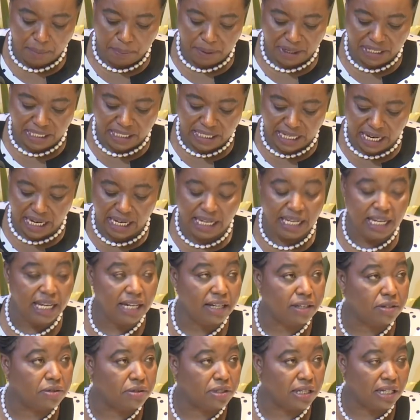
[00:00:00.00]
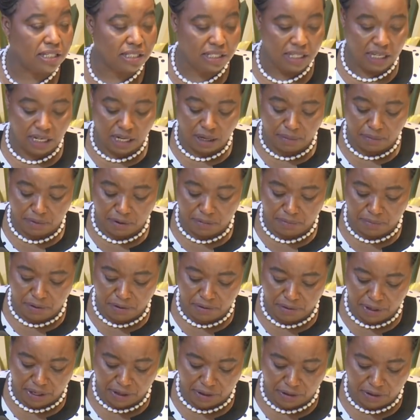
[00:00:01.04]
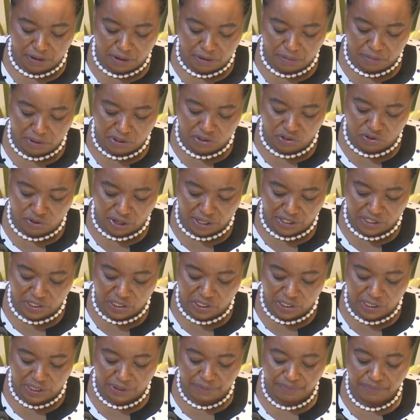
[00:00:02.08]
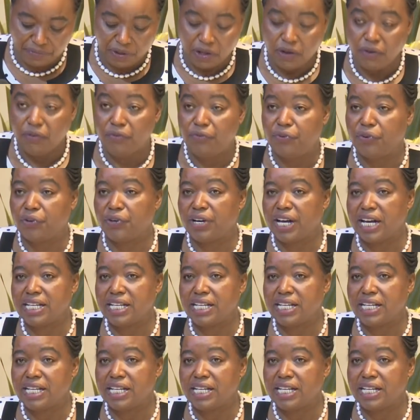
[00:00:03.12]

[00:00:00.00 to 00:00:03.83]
pertaining to sustainable blue economy strategy. For